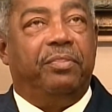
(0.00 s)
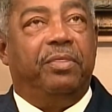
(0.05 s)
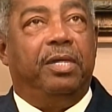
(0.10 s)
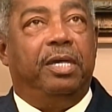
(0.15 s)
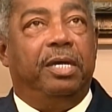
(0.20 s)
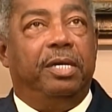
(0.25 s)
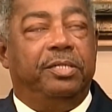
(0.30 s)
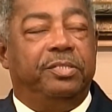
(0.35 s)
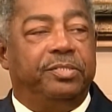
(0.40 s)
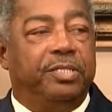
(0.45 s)

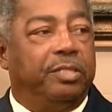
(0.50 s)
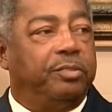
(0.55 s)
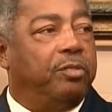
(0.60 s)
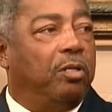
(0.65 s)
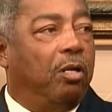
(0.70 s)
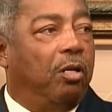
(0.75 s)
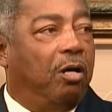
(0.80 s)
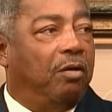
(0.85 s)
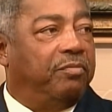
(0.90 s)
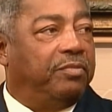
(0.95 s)
the
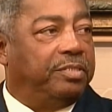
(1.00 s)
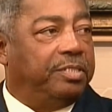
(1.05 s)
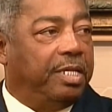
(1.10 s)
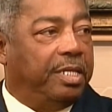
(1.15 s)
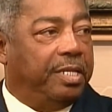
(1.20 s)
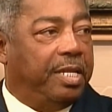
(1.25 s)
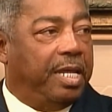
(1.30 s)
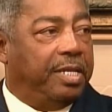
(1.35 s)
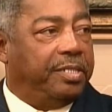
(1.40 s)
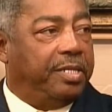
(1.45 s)
central office
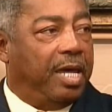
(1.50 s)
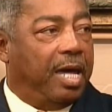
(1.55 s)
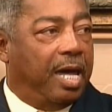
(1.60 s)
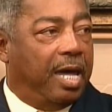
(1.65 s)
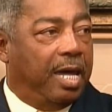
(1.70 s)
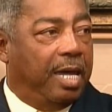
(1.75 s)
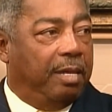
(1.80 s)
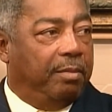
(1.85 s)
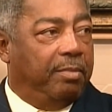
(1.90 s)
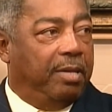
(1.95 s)
at that
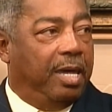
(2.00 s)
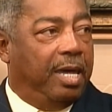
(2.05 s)
time,